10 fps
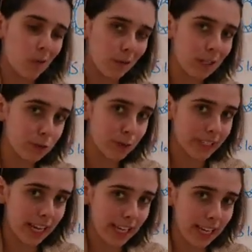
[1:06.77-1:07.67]
over which
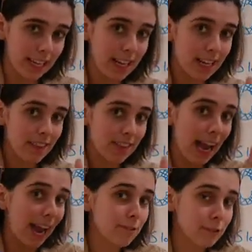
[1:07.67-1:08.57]
we're taking
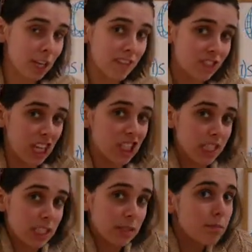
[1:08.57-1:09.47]
the average rate of
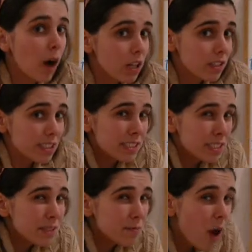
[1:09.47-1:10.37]
change gets smaller and
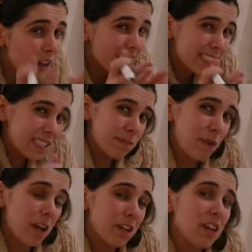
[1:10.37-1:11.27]
smaller and
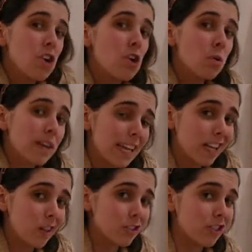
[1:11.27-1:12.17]
smaller, we're
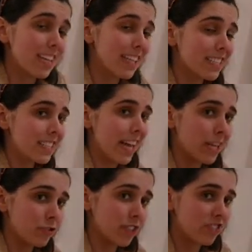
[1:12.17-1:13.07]
getting closer to the
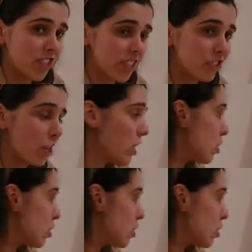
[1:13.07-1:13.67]
instantaneous rate of change.